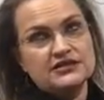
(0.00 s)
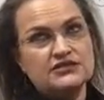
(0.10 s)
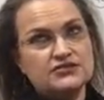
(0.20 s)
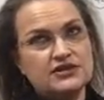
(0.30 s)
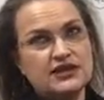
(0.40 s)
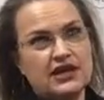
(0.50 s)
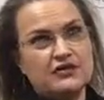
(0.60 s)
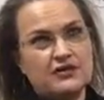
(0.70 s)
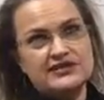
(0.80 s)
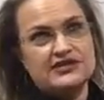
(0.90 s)
So it's really
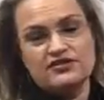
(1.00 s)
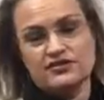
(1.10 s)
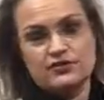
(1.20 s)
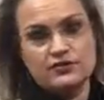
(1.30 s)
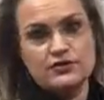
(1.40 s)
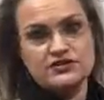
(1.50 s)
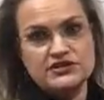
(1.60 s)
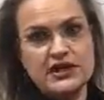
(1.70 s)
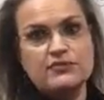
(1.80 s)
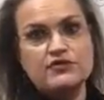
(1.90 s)
likewise that 3rd or 4th step